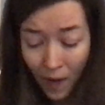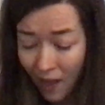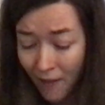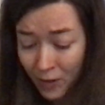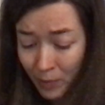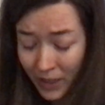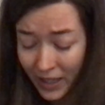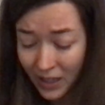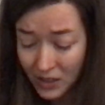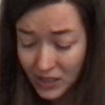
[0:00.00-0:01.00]
off and be
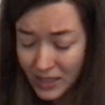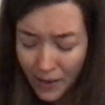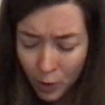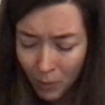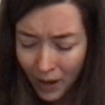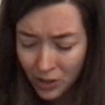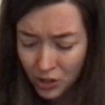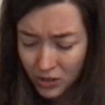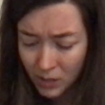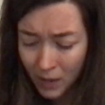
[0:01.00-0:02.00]
killed. Never mind,
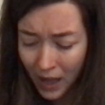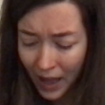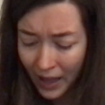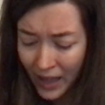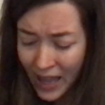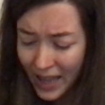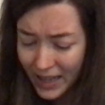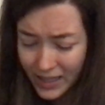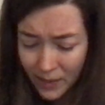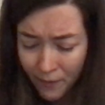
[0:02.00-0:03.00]
Josie Pye. It
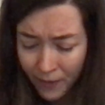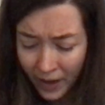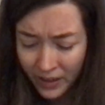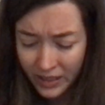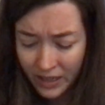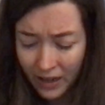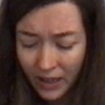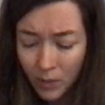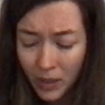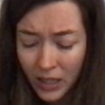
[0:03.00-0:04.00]
isn't fair to dare
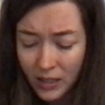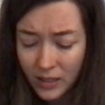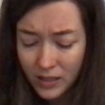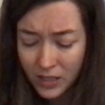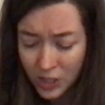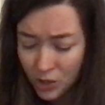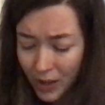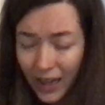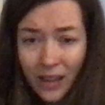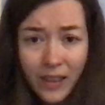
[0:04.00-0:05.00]
anybody to do
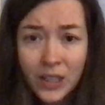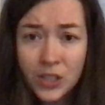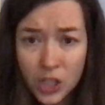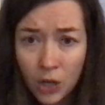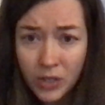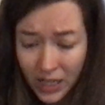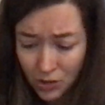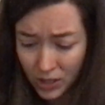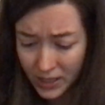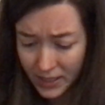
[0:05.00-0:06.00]
anything so
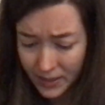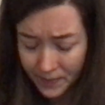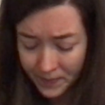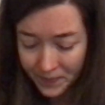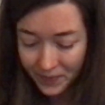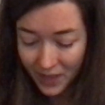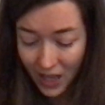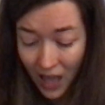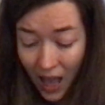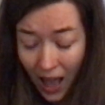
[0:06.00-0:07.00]
dangerous."
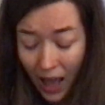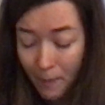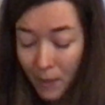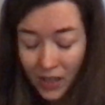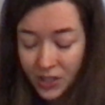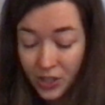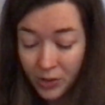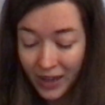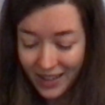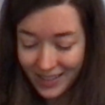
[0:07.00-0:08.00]
"I must
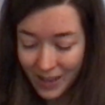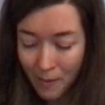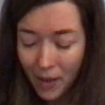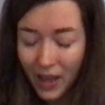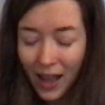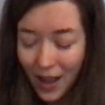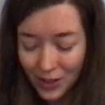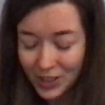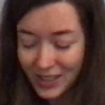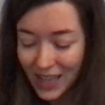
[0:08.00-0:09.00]
do it. My
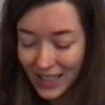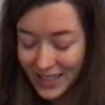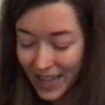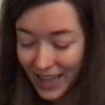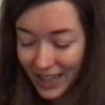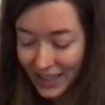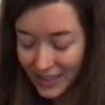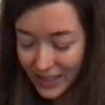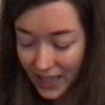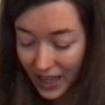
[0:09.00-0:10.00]
honor is at stake,"
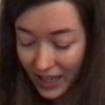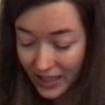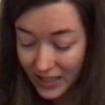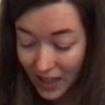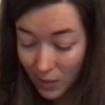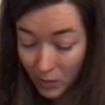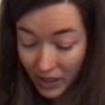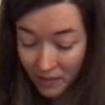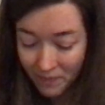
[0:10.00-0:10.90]
said Anne solemnly.